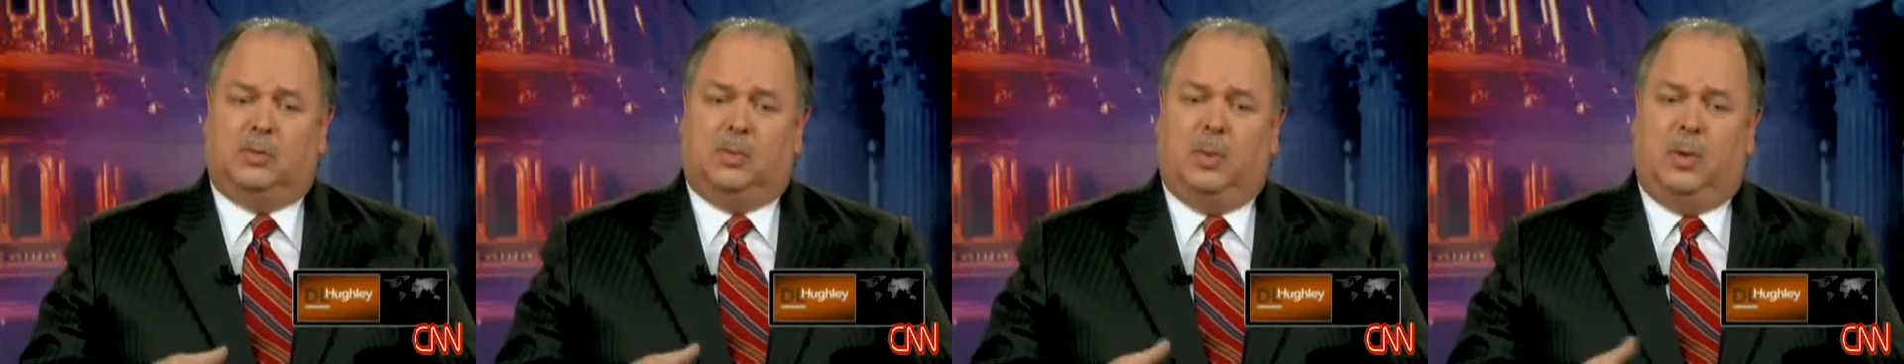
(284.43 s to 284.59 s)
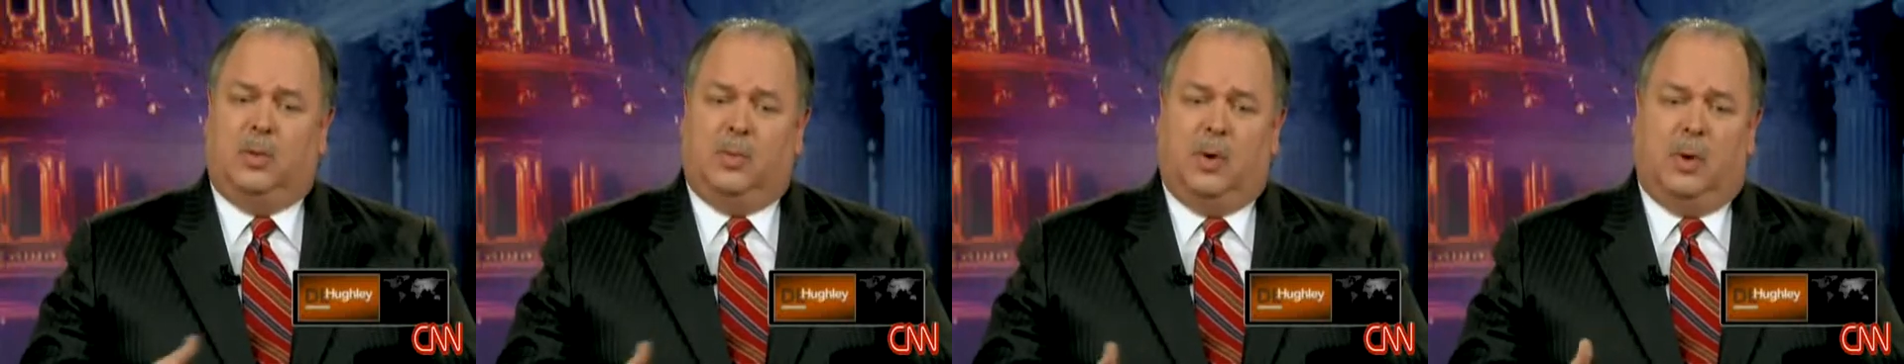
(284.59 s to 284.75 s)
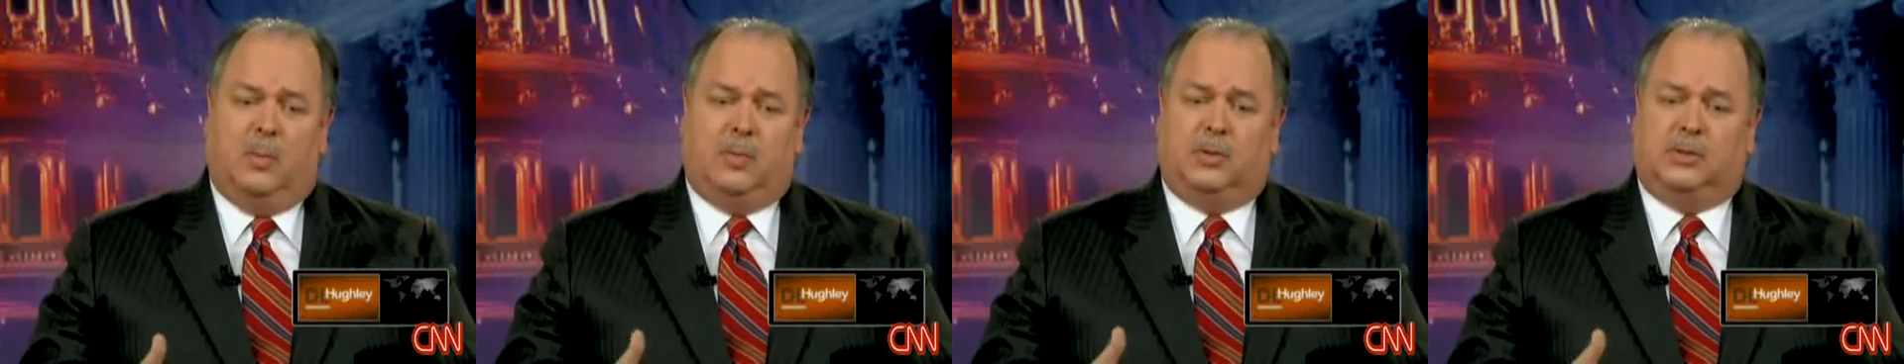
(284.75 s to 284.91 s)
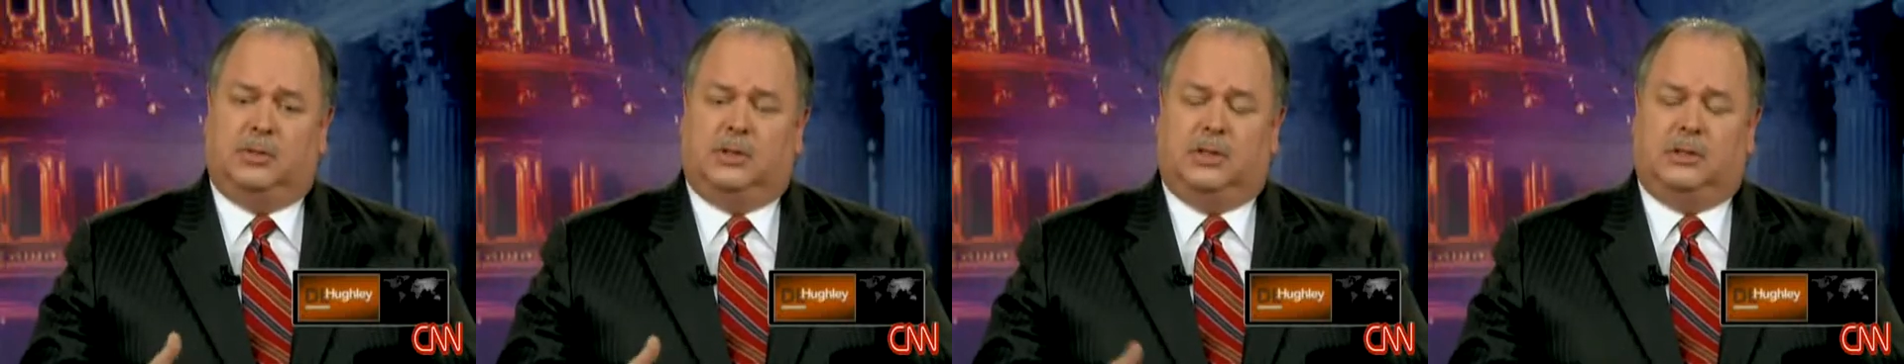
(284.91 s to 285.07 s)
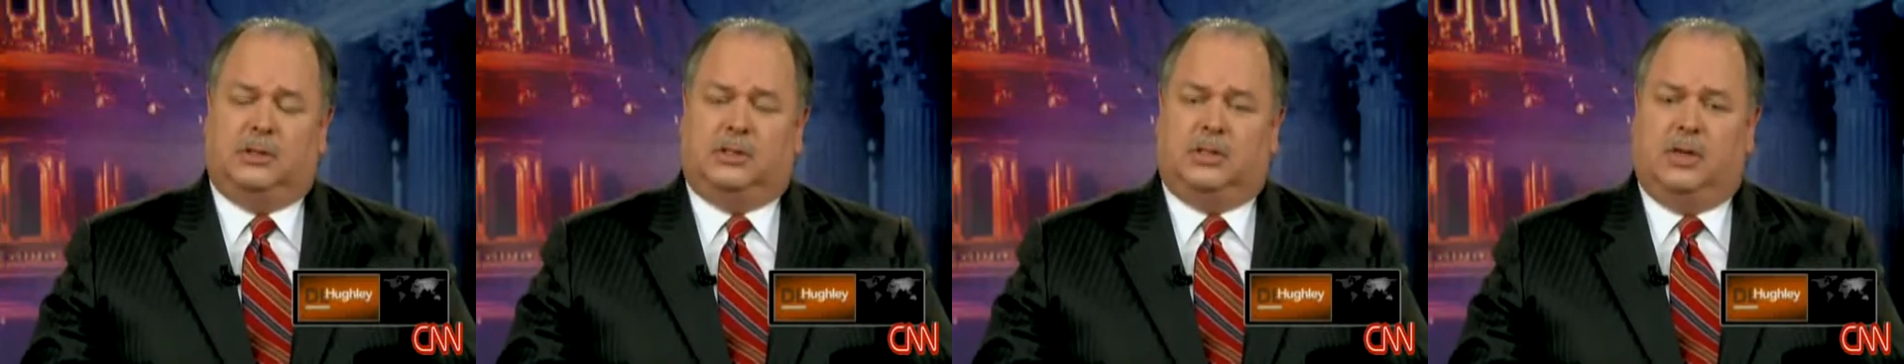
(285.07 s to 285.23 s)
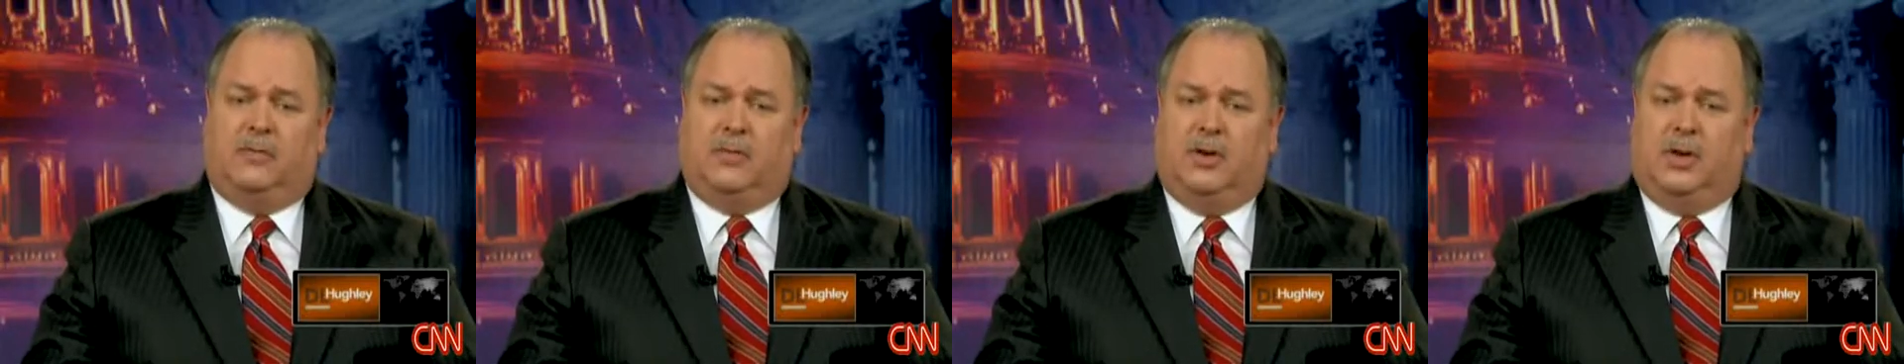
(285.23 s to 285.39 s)
We represent
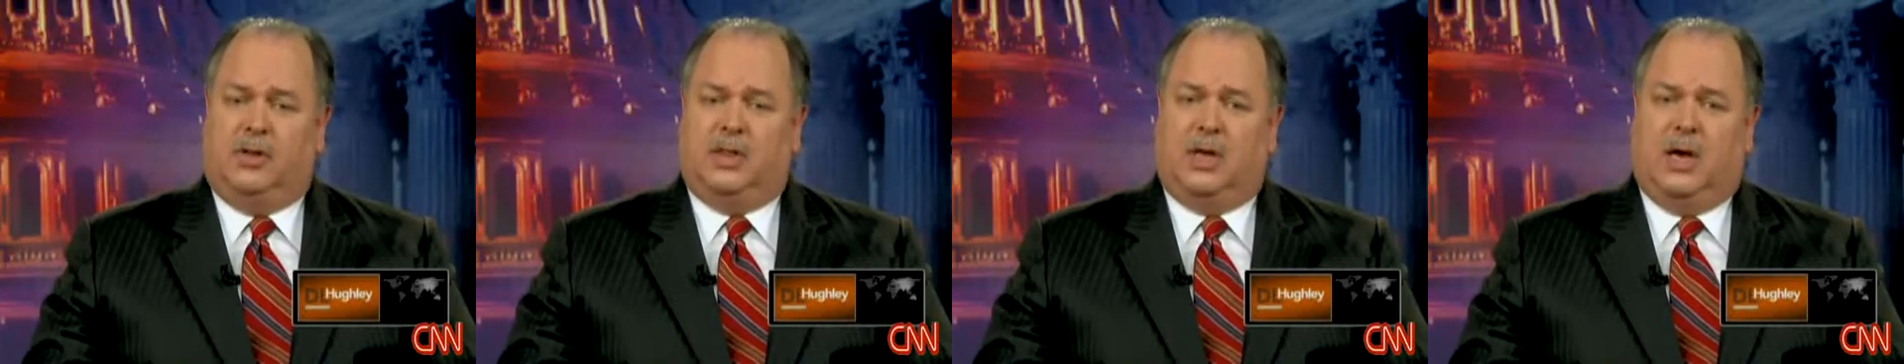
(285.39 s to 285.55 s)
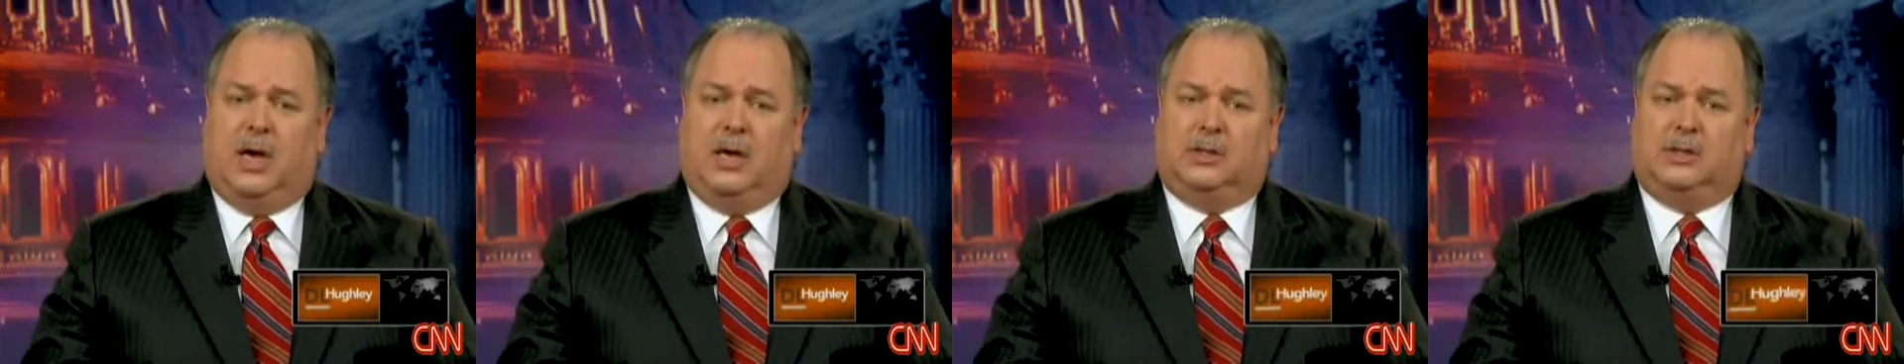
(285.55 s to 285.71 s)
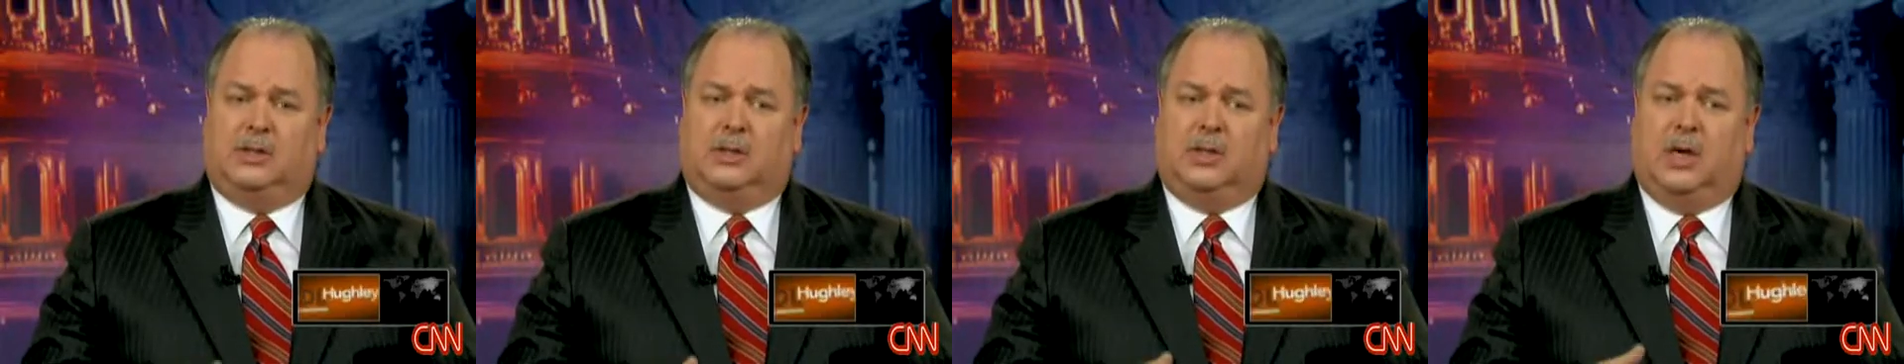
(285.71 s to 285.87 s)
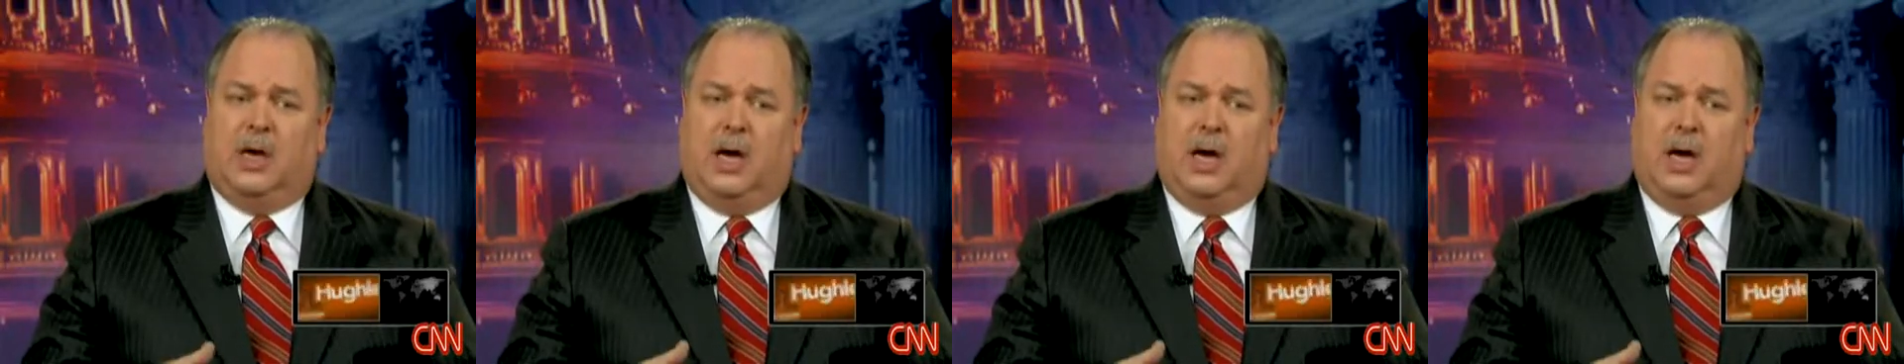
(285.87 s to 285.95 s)
70,000